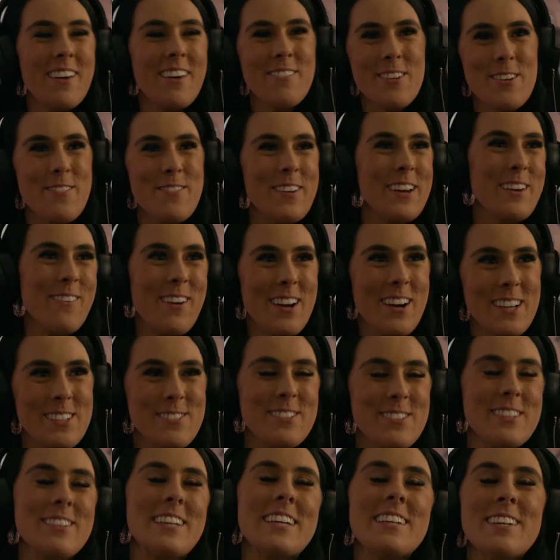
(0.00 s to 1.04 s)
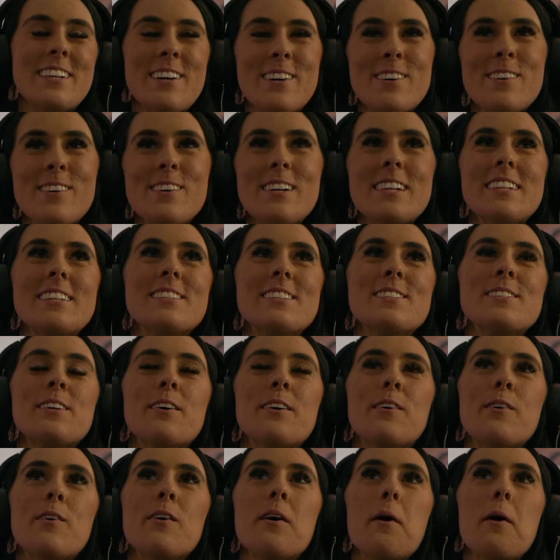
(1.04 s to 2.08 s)
Everybody watch me, you know? And
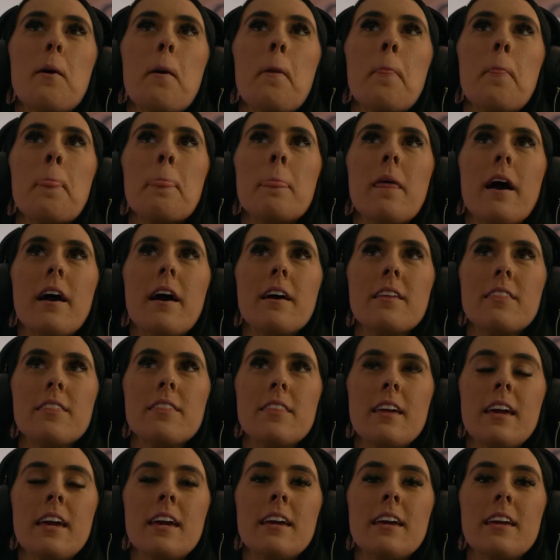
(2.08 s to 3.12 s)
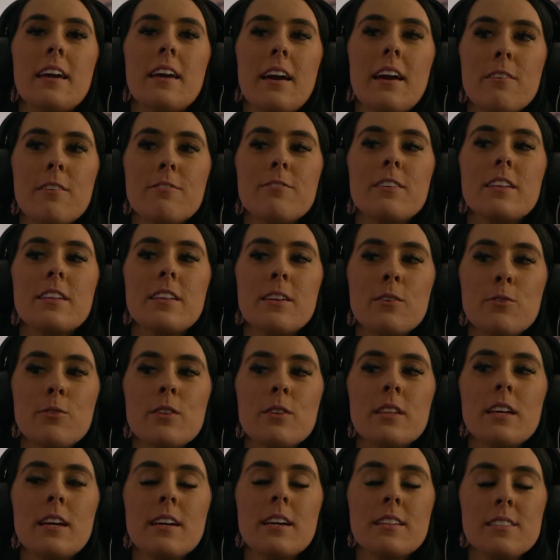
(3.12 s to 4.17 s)
so I think, feeling
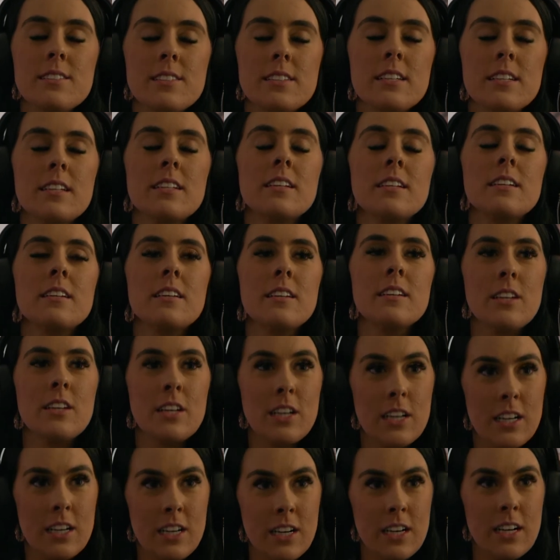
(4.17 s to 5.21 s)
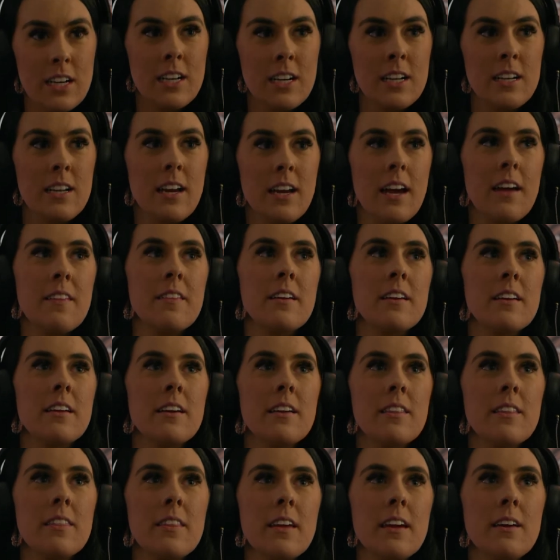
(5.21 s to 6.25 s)
really unseen and unheard. And then I
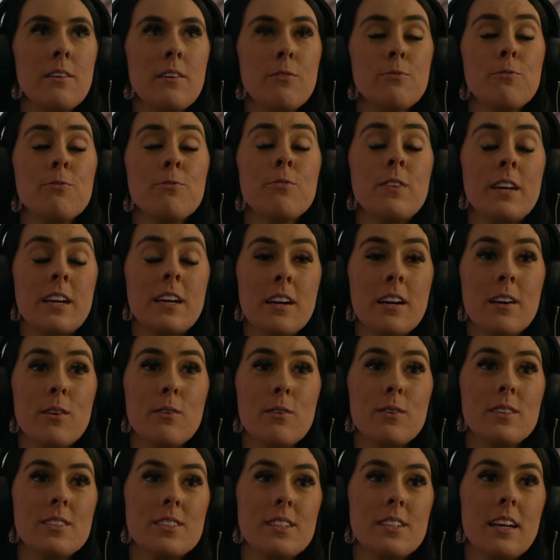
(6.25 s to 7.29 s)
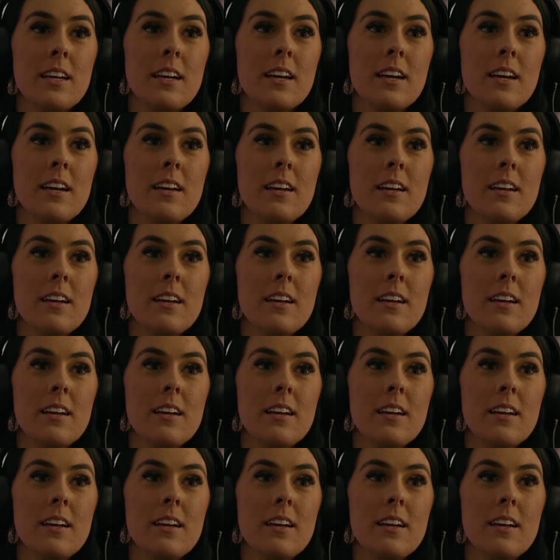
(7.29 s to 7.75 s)
think fear was like